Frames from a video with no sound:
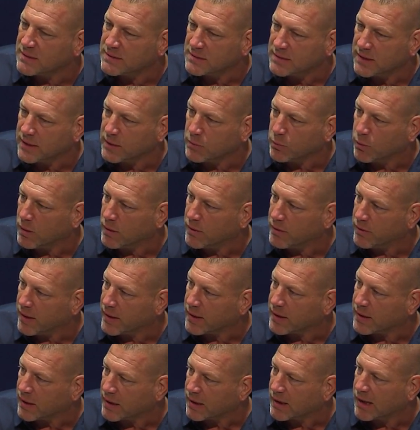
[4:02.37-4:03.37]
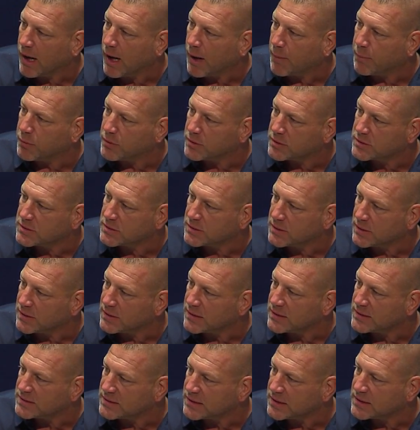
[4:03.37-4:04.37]
see what they can accomplish in
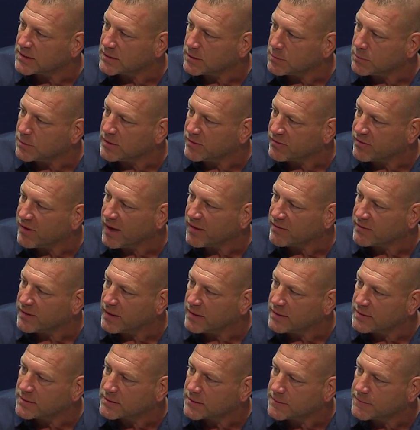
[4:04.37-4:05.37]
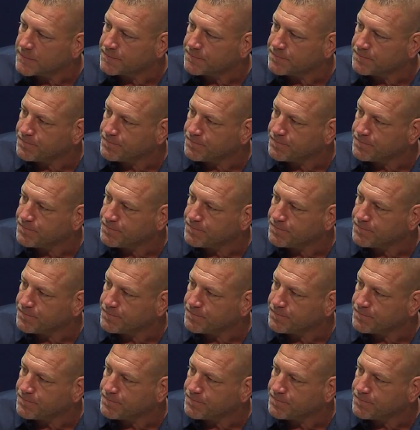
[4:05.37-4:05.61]
the system in 5 days.